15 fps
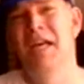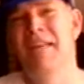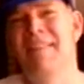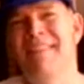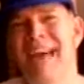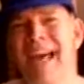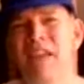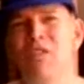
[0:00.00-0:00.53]

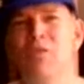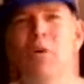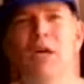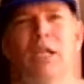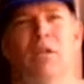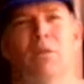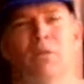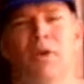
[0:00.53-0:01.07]
That is why
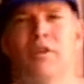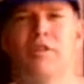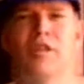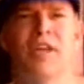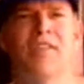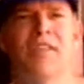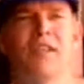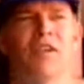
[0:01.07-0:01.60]
lawyers,
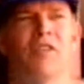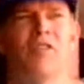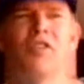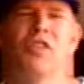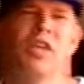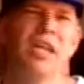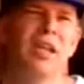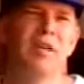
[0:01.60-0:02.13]
I think, are
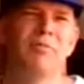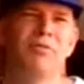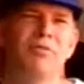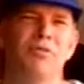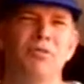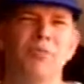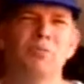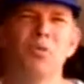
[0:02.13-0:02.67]
set up
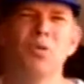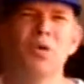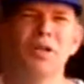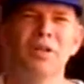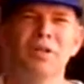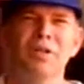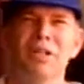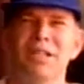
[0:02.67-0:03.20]
for
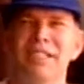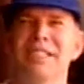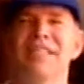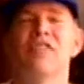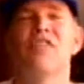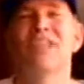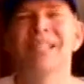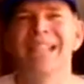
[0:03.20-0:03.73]
more
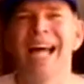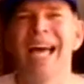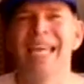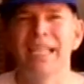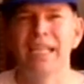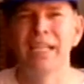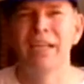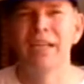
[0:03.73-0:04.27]

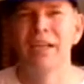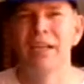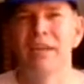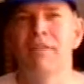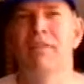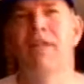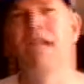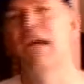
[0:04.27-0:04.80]
dislike
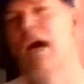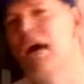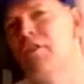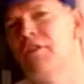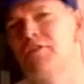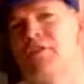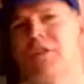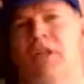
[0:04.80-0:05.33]
than
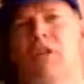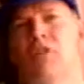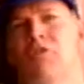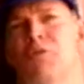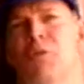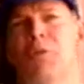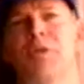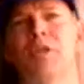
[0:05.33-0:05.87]
other
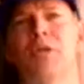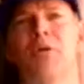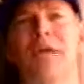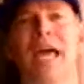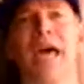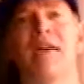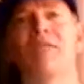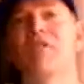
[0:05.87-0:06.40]
fields where we don't
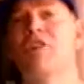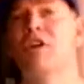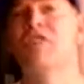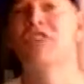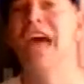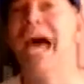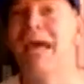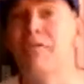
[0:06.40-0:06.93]
have
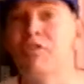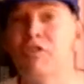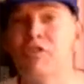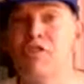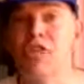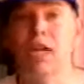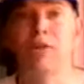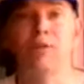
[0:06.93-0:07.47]
such
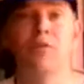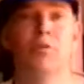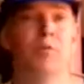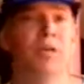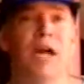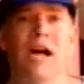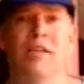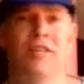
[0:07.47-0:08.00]
adversarial
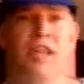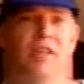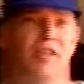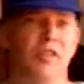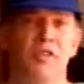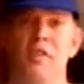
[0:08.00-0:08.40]
processes,